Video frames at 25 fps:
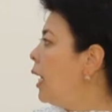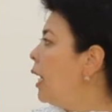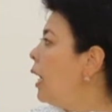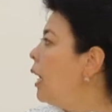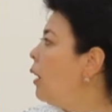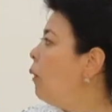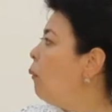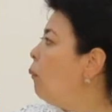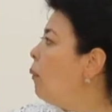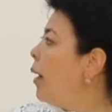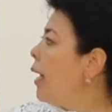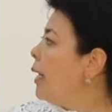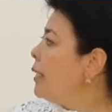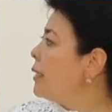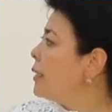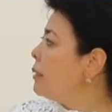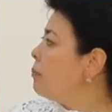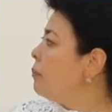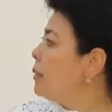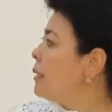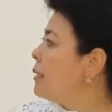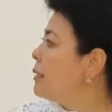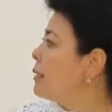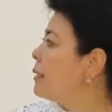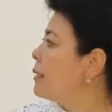
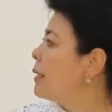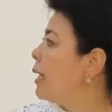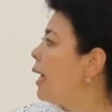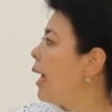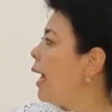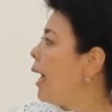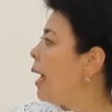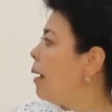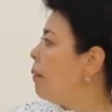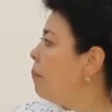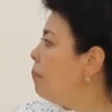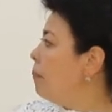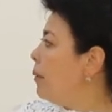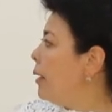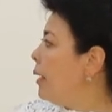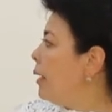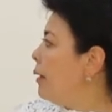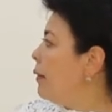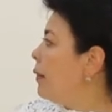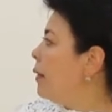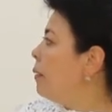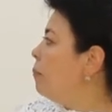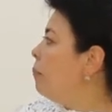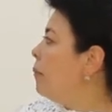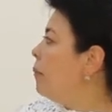Westminster Abbey,
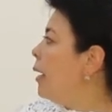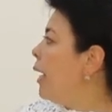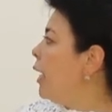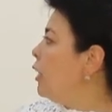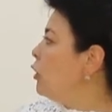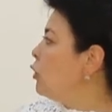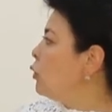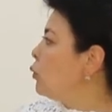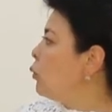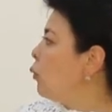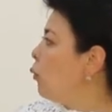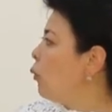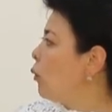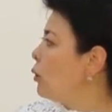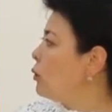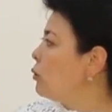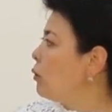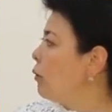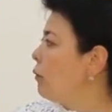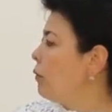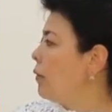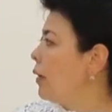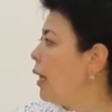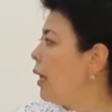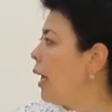the main church
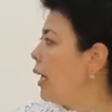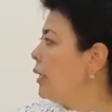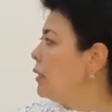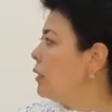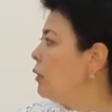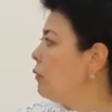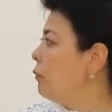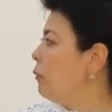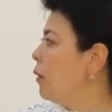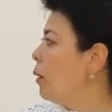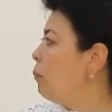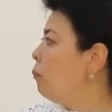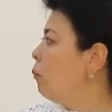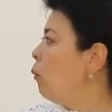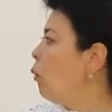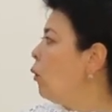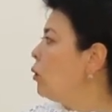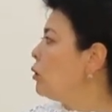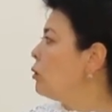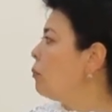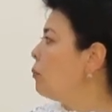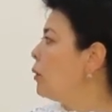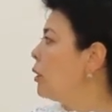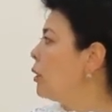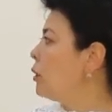of London where
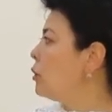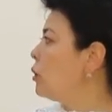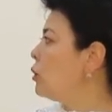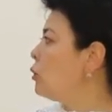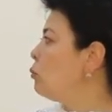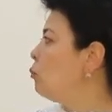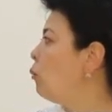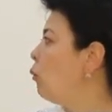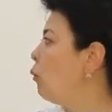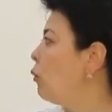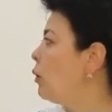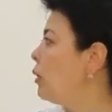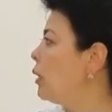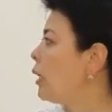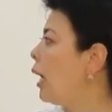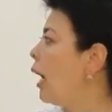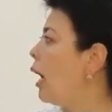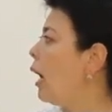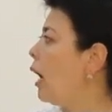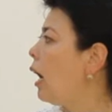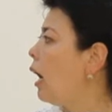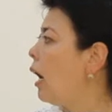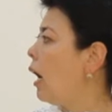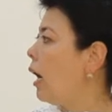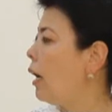most British monarchs
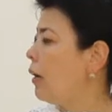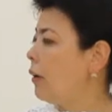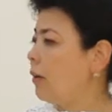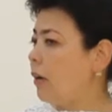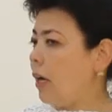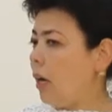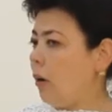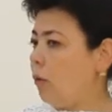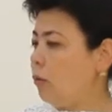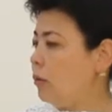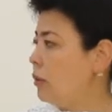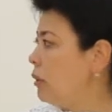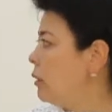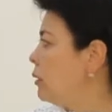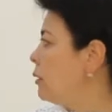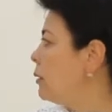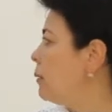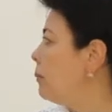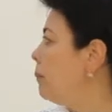are crowded.